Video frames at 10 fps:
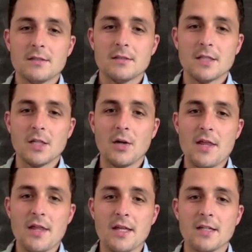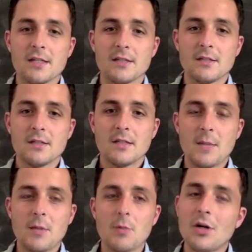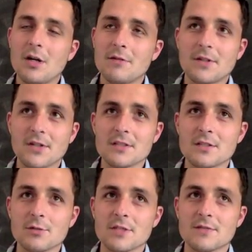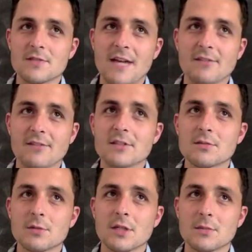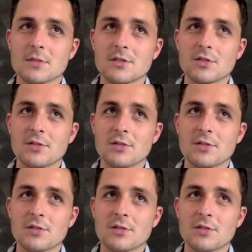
We all have varying degrees of savviness when it comes to trying